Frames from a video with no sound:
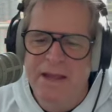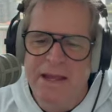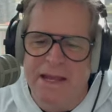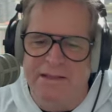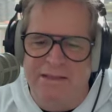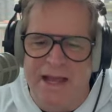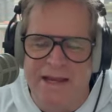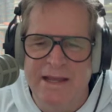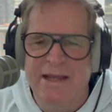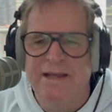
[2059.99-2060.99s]
It's
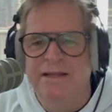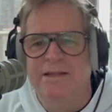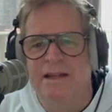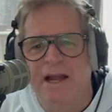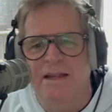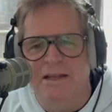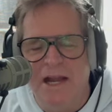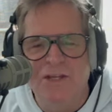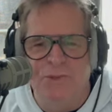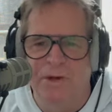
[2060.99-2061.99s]
like, did
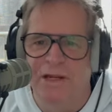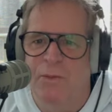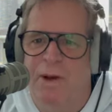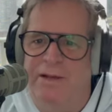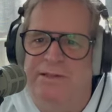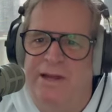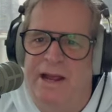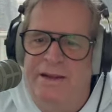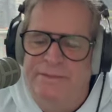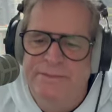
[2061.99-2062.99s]
I treat you well
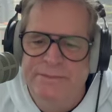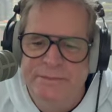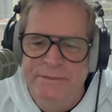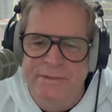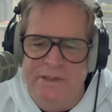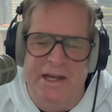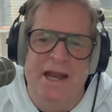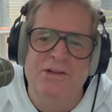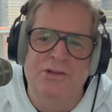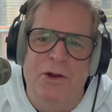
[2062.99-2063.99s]
today? Did I
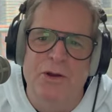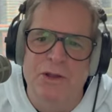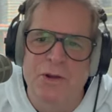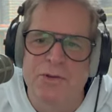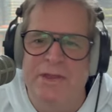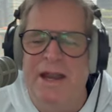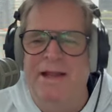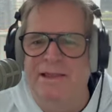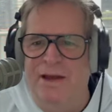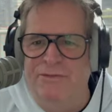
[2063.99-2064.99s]
show you that I
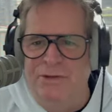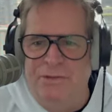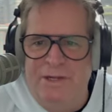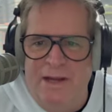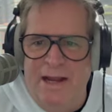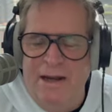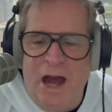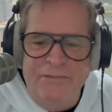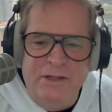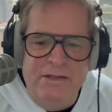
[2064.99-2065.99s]
loved you today? And
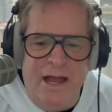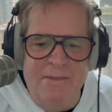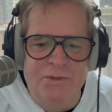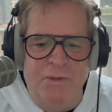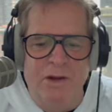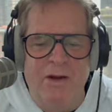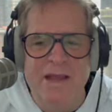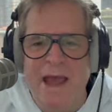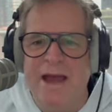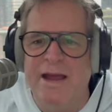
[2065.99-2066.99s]
oftentimes we'll go,
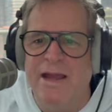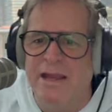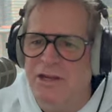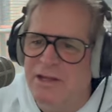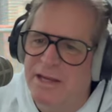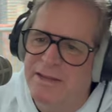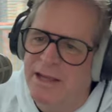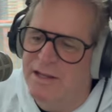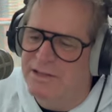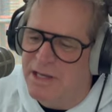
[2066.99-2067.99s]
yeah, and you did
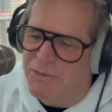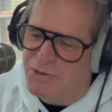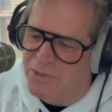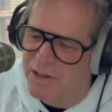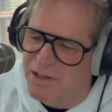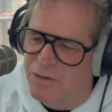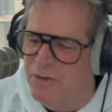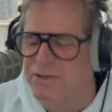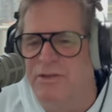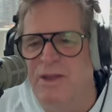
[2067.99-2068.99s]
this, and it was really cool,
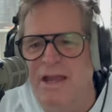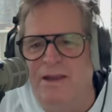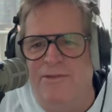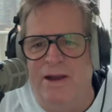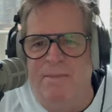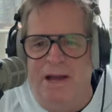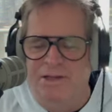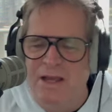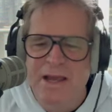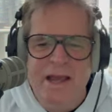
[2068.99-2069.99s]
so thank you very
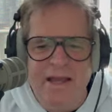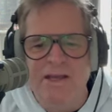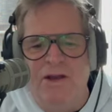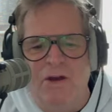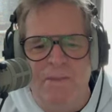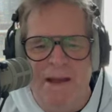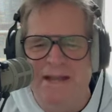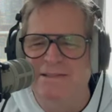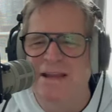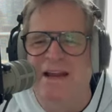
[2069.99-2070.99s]
much. And you go to bed.
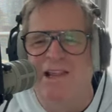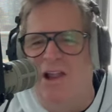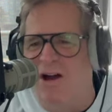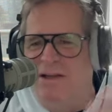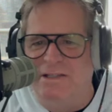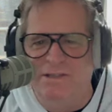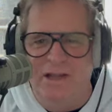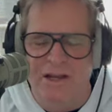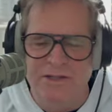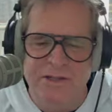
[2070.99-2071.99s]
It's not a long
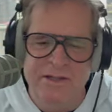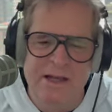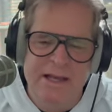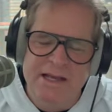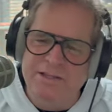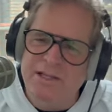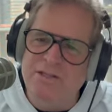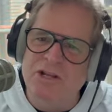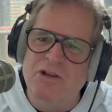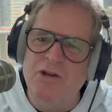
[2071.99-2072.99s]
discussion. It's
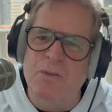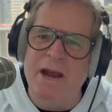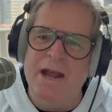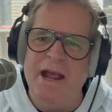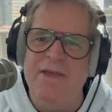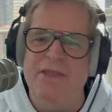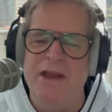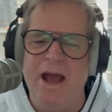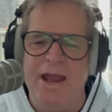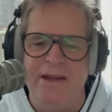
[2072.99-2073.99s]
just a good way to end the
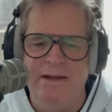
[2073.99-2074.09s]
night.